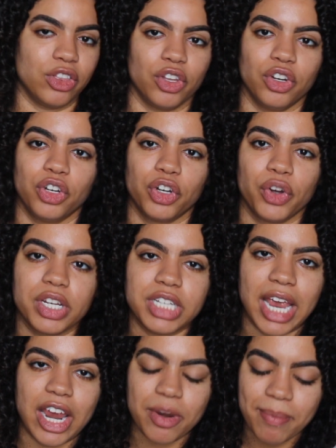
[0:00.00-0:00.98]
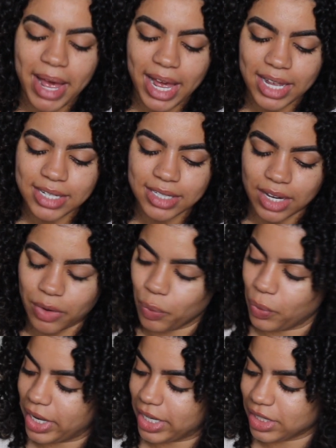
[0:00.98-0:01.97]
the Nourish Hair Mask,
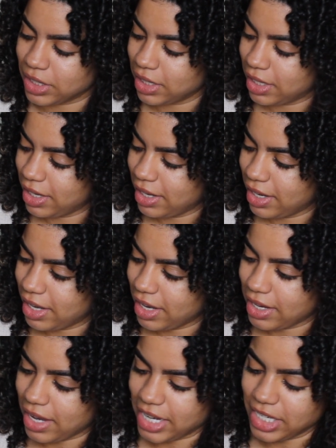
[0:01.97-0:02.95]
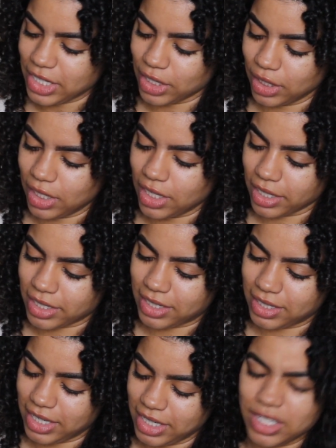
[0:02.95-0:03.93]
which it just
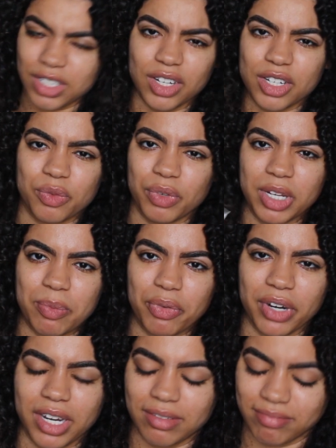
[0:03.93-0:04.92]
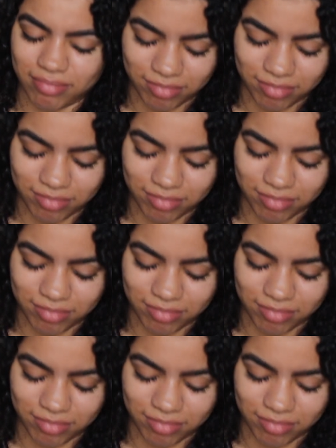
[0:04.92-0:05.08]
looks really pretty.